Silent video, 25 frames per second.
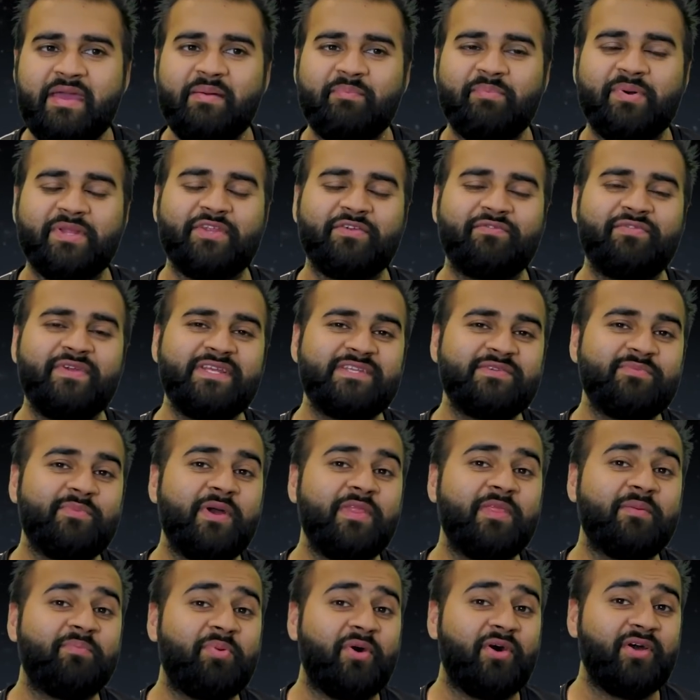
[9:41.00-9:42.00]
But the reason why
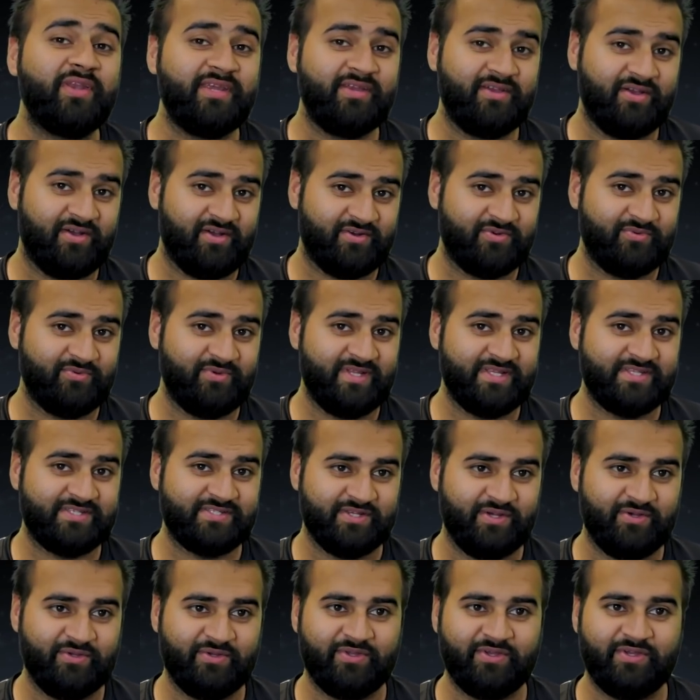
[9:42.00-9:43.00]
the bodyguard rule is
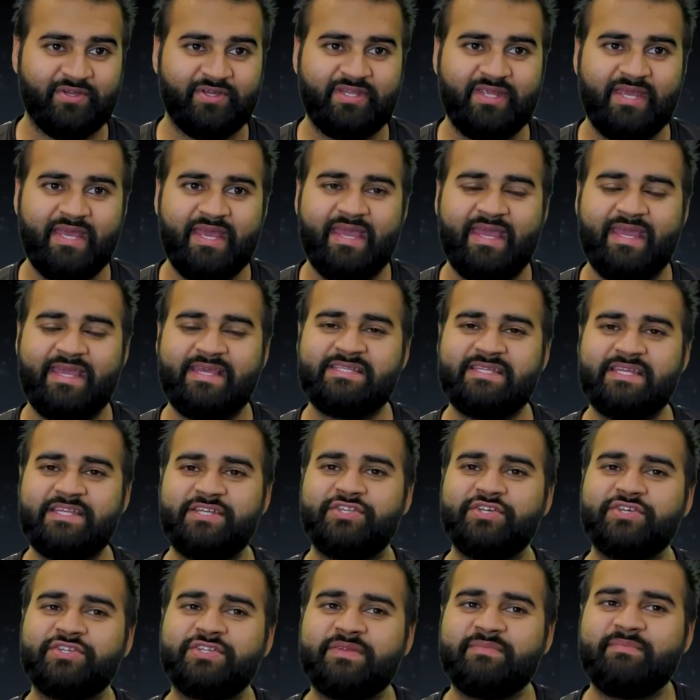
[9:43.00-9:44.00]
so good is it
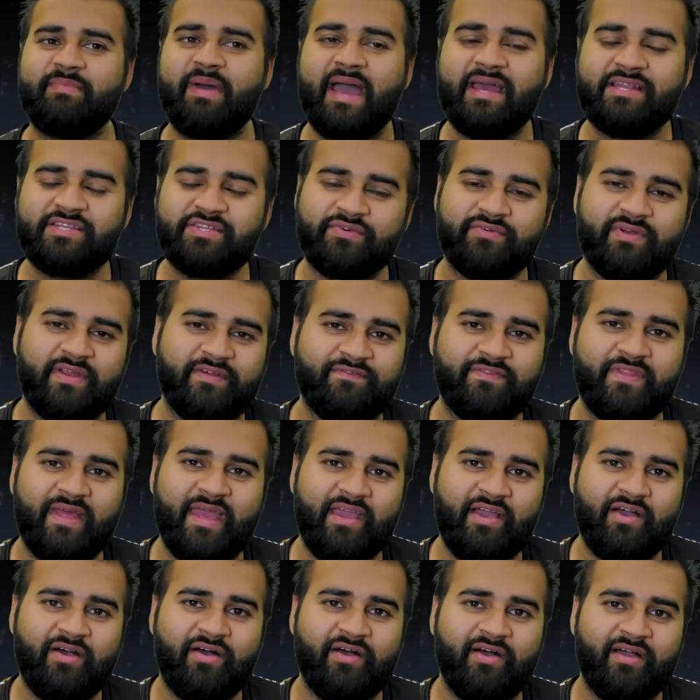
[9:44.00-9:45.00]
doesn't matter if
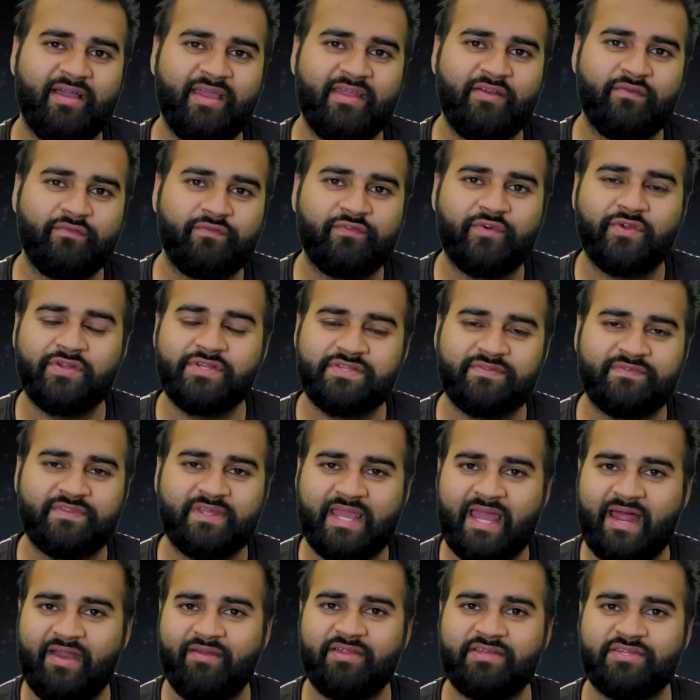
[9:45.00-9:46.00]
they are in front of the
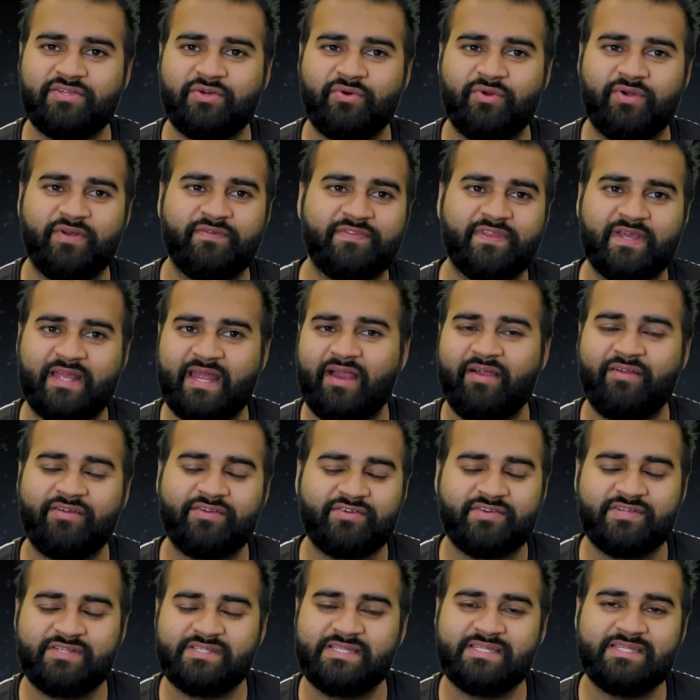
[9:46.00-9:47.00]
character or if the
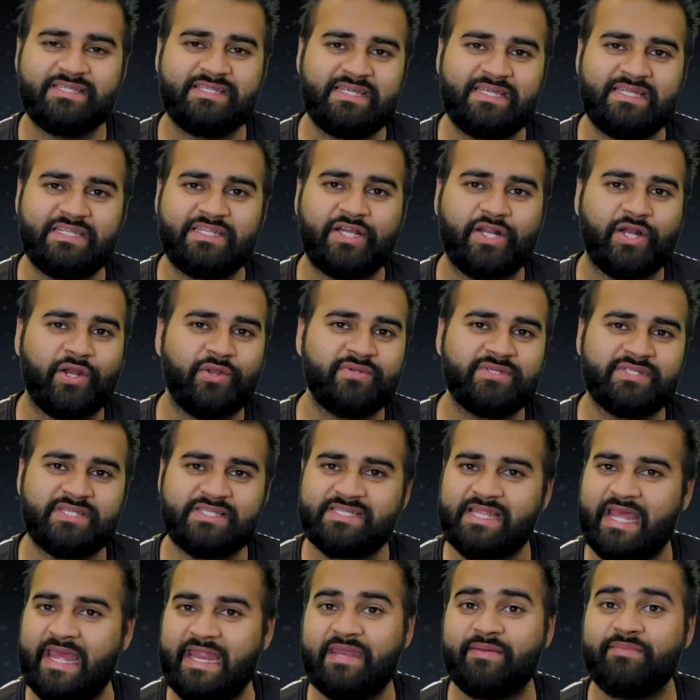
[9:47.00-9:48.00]
character is indeed the
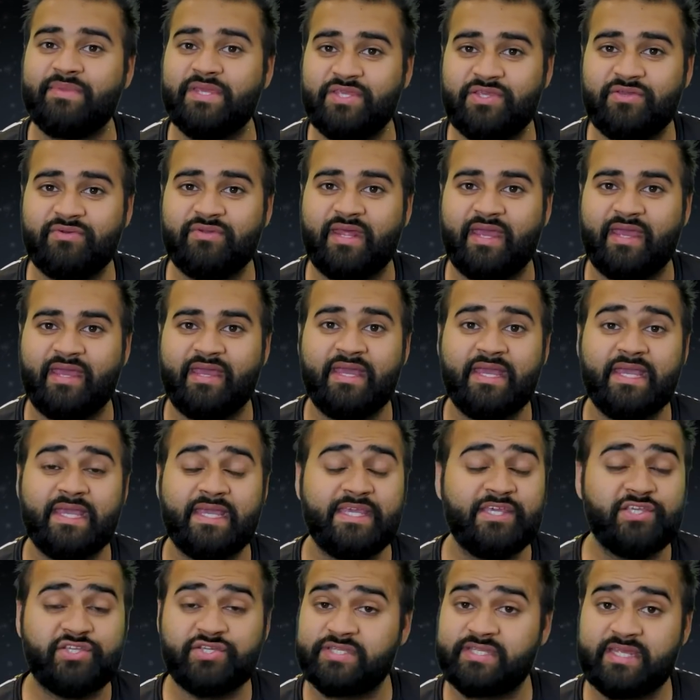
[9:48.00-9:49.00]
closest enemy unit.
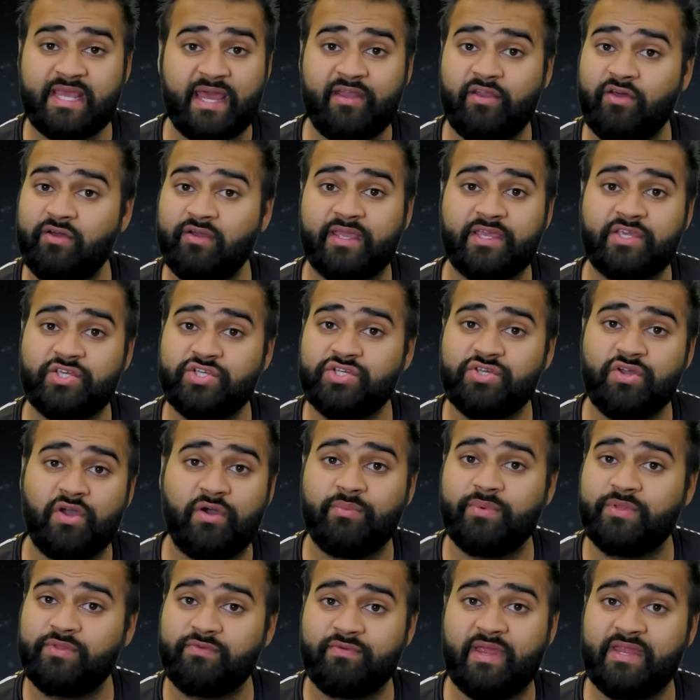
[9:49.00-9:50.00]
He just cannot get
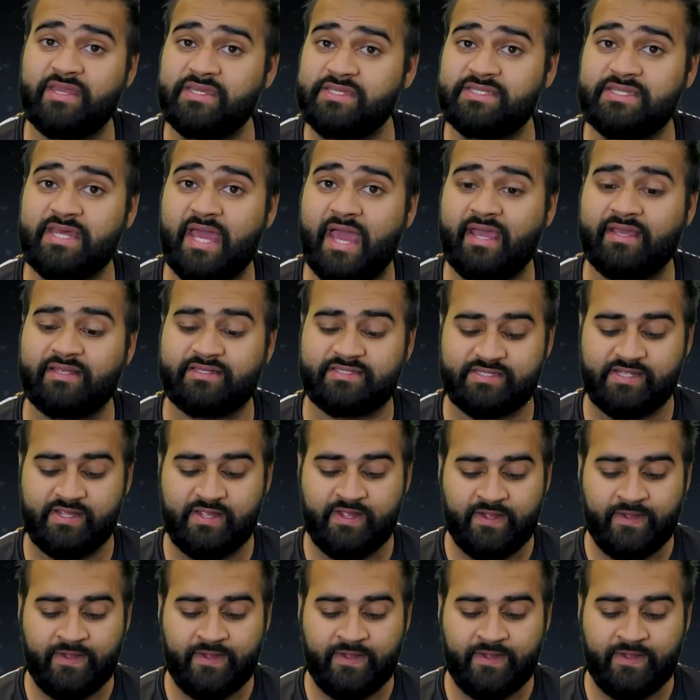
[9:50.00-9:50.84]
shot with ranged attacks.